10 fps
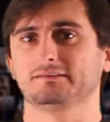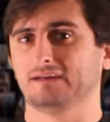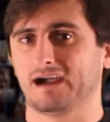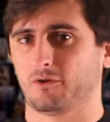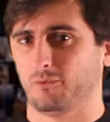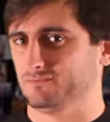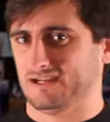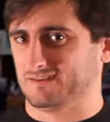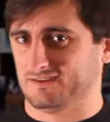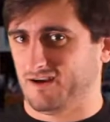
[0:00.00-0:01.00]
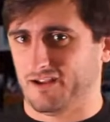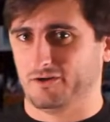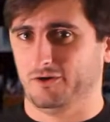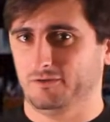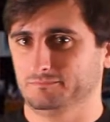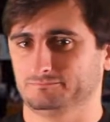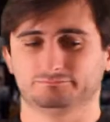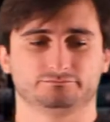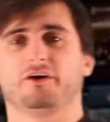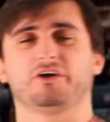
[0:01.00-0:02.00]
Not not scary at all.
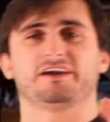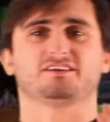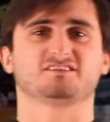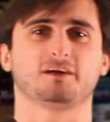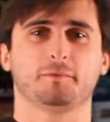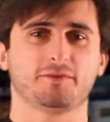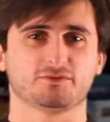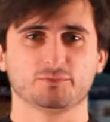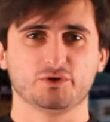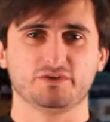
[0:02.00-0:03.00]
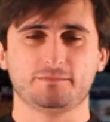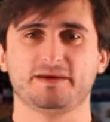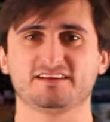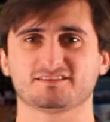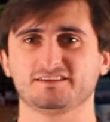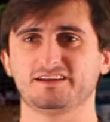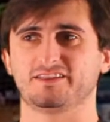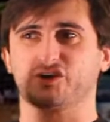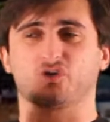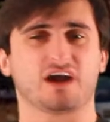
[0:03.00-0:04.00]
Okay, to sum up this movie, basically
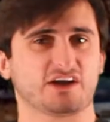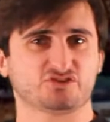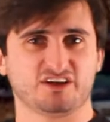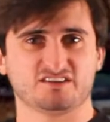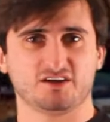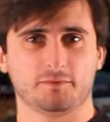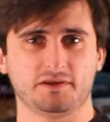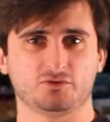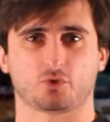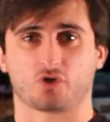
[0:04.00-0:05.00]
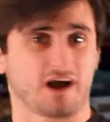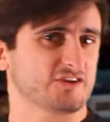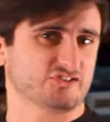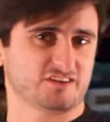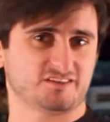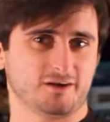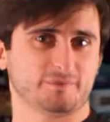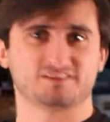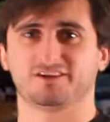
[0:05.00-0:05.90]
the crash test dummies were crash test dummies.